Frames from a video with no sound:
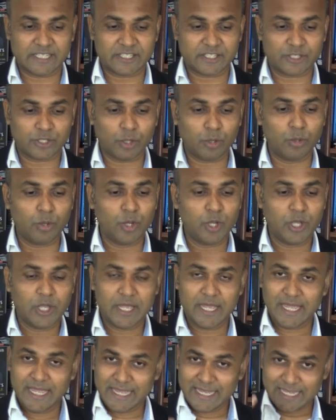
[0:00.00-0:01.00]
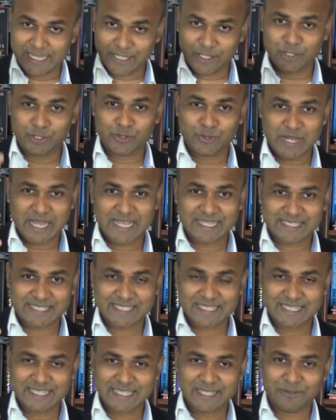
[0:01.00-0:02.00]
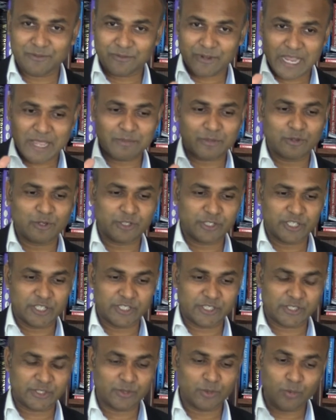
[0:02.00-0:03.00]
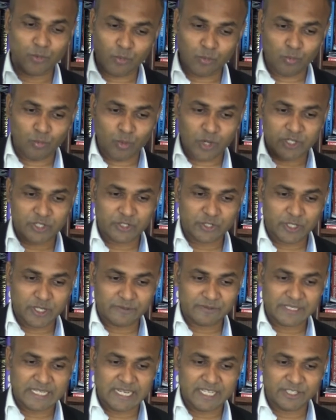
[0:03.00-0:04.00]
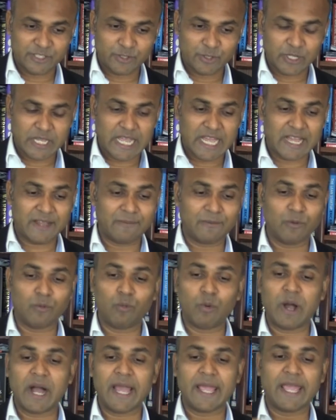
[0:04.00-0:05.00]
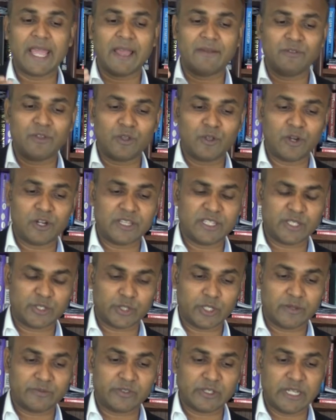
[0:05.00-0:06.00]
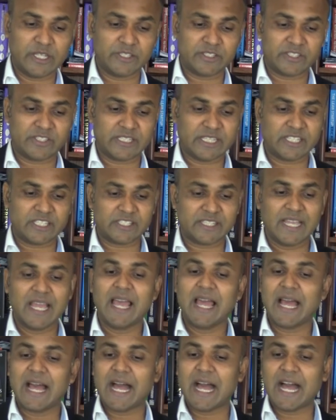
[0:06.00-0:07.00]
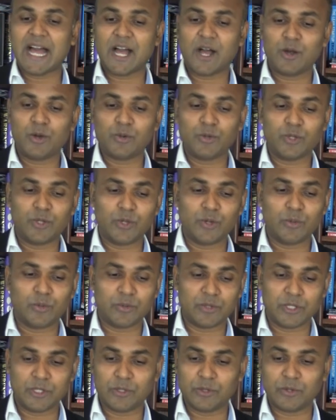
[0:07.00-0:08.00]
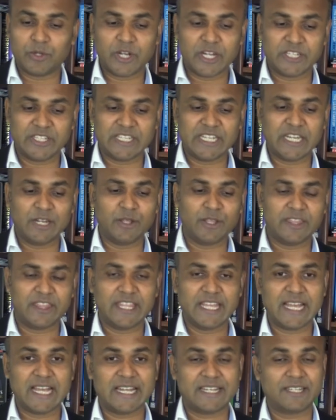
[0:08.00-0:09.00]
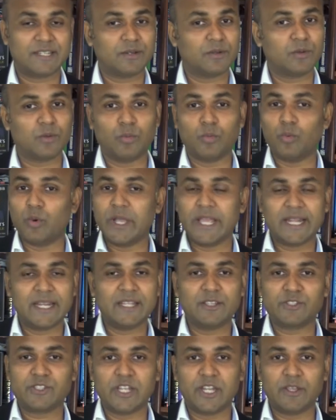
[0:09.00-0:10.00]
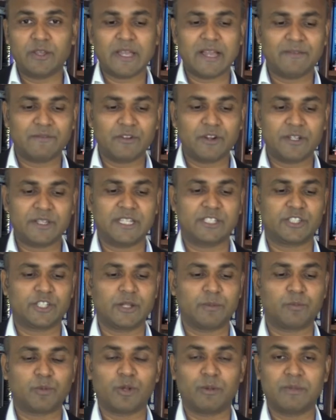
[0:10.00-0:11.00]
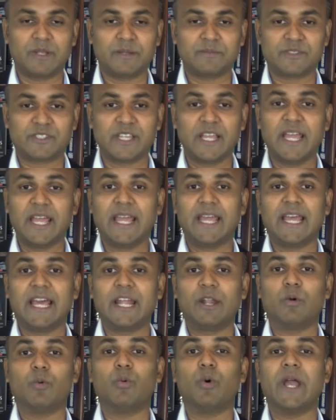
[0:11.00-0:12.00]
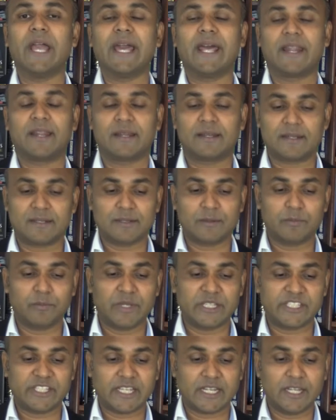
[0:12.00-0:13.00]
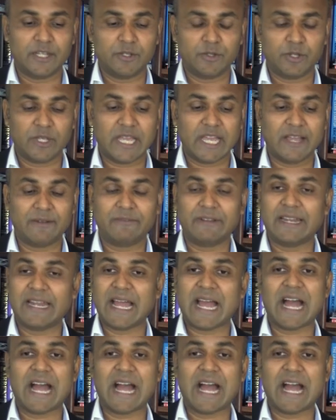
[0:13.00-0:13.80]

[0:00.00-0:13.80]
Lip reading: So you need to ask 5 questions. What sort of challenge do you have? Why have you got this sort of challenges? How you're gonna deal with that? When usually you have got this sort of problems, and where basically do you have? And